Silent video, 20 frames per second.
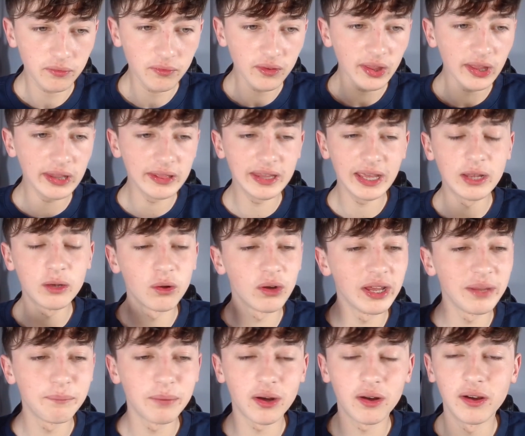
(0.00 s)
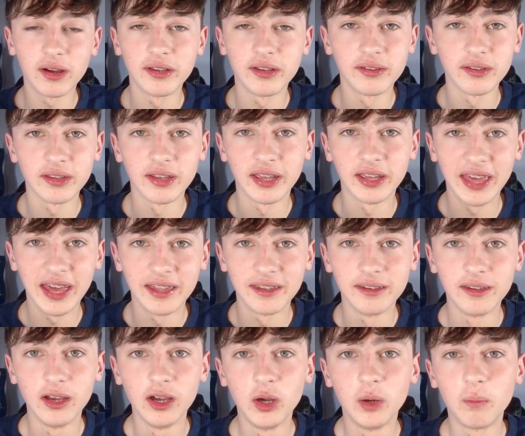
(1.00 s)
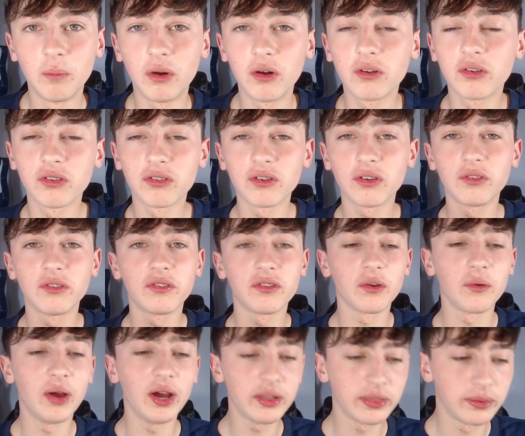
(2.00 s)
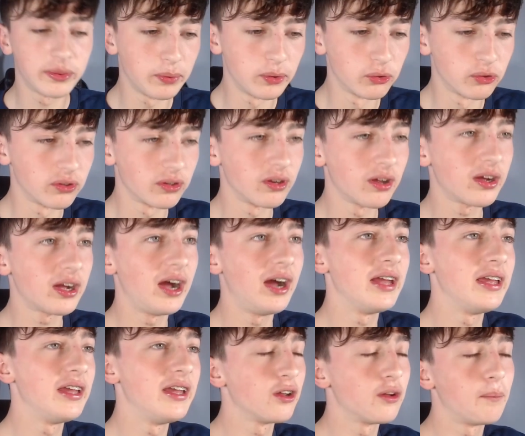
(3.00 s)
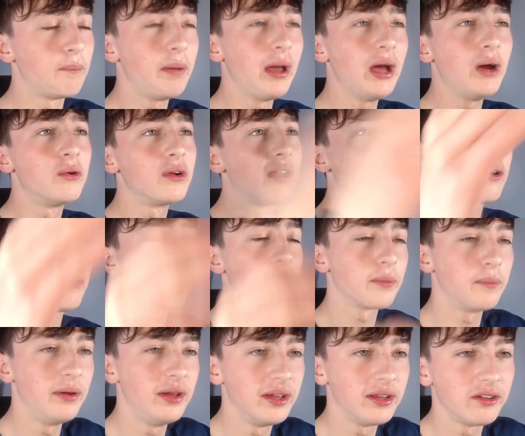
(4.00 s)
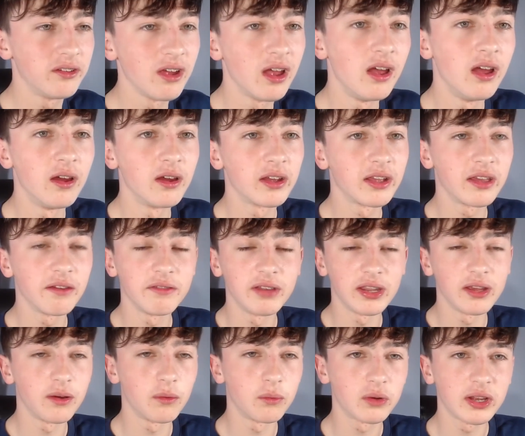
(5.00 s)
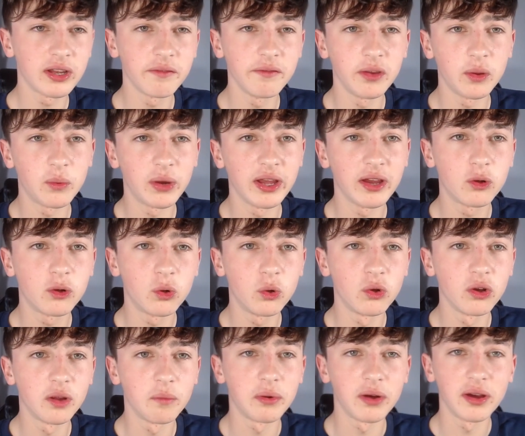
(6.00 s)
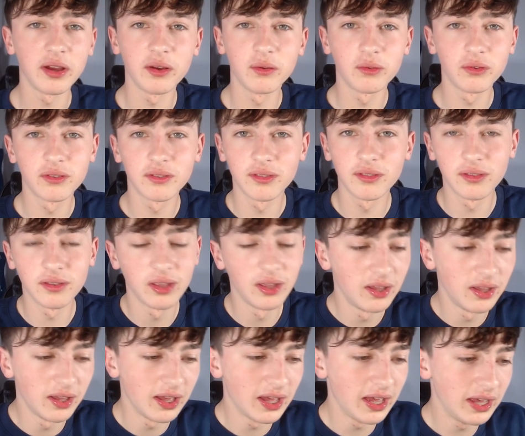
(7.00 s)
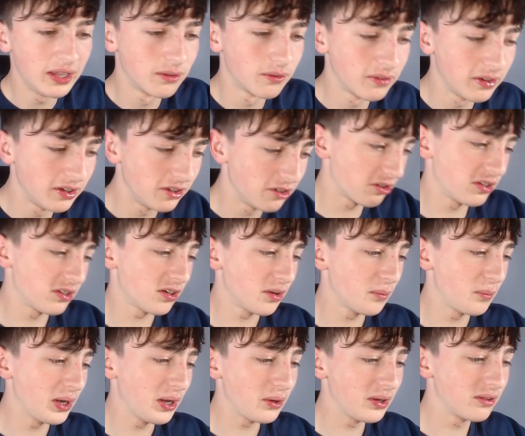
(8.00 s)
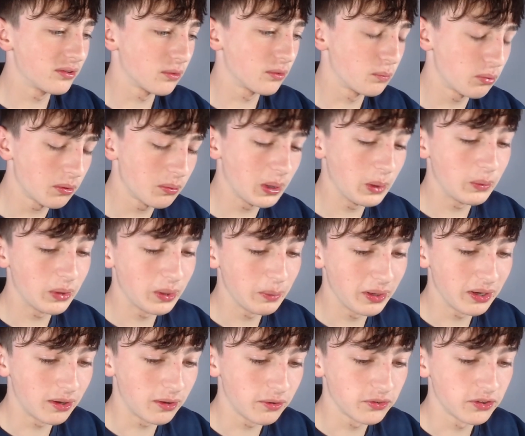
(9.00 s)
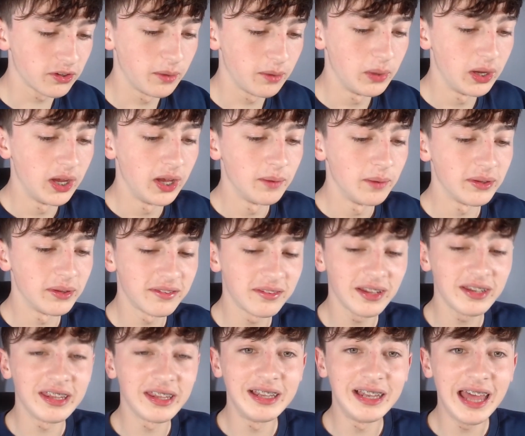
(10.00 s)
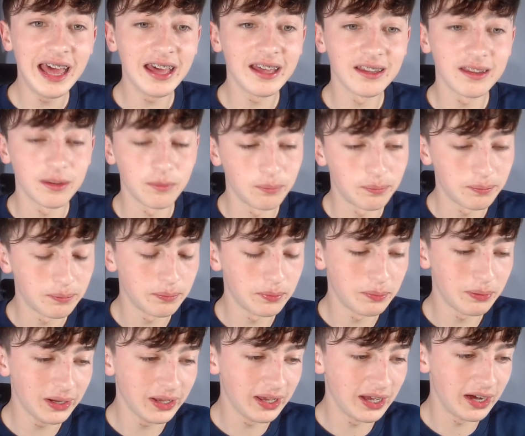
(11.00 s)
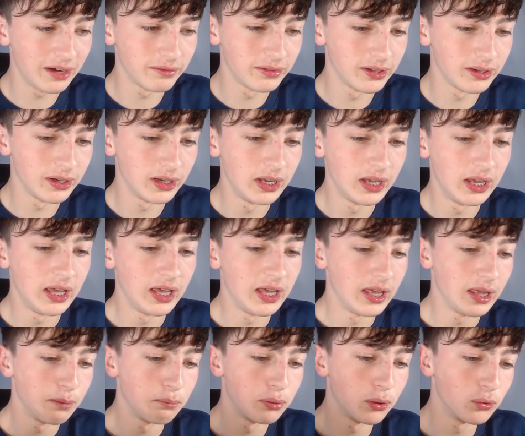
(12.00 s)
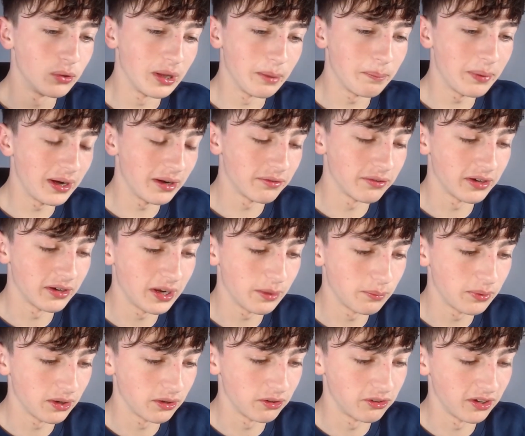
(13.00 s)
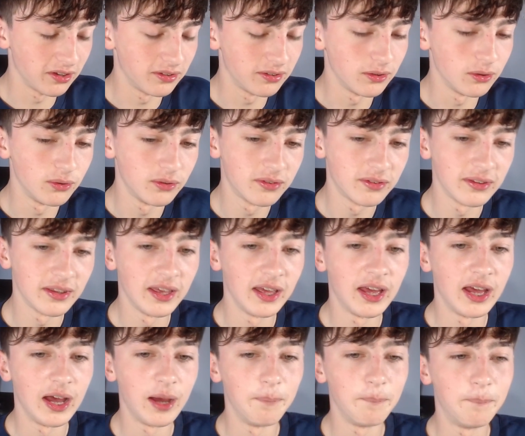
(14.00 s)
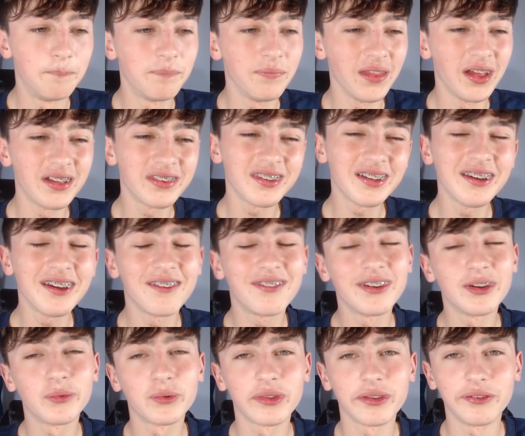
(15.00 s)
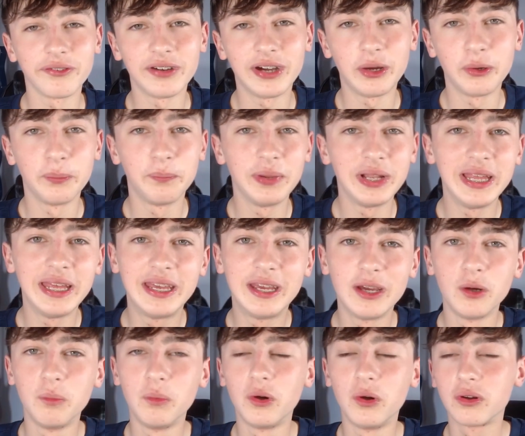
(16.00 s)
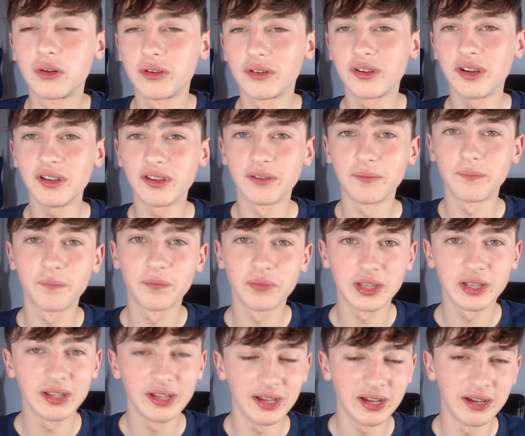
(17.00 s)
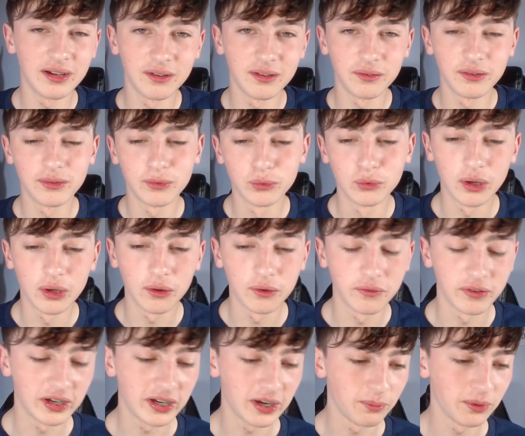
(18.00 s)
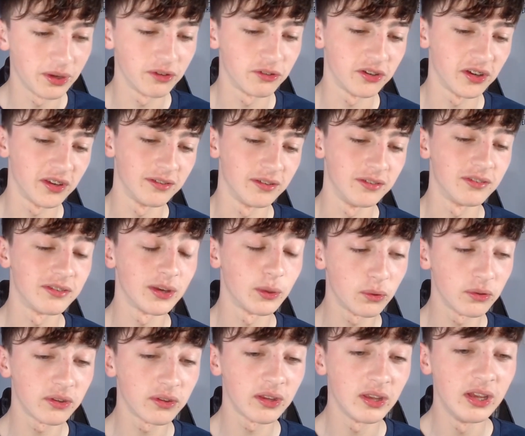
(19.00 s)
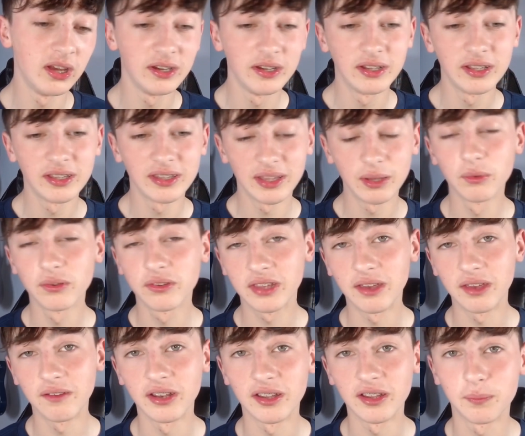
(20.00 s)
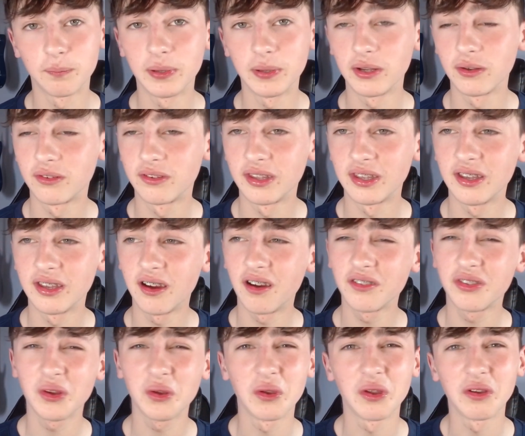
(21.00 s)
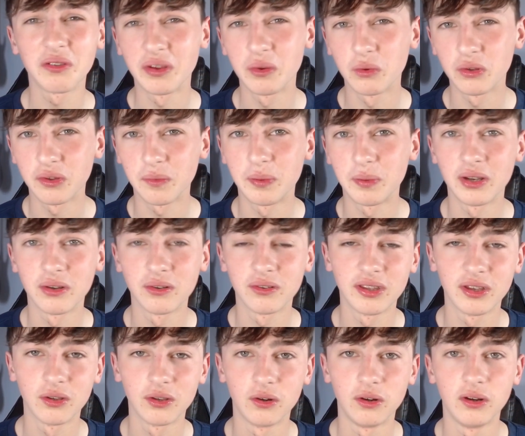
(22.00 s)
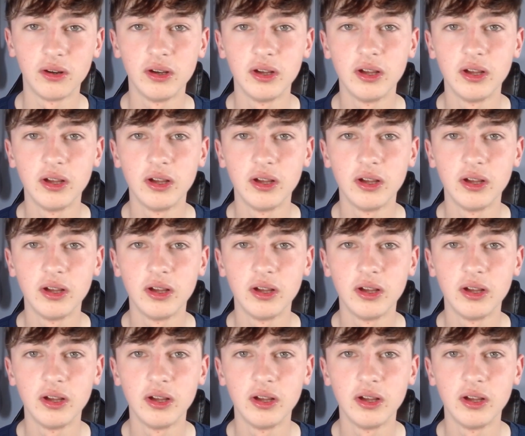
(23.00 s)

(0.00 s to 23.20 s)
they got in behind again. Alonso had the ball to look at. He could have pelted it off the pitch, given away a corner, but it was end of injury time anyway, so it probably would have been half time. Instead, he let the player have it, pulled it back for Gabriel Jesus, and I don't know if it was a foul. Billy Gilmour it was all over Gabriel Jesus. It was given as a penalty. I don't know if it was a penalty or not.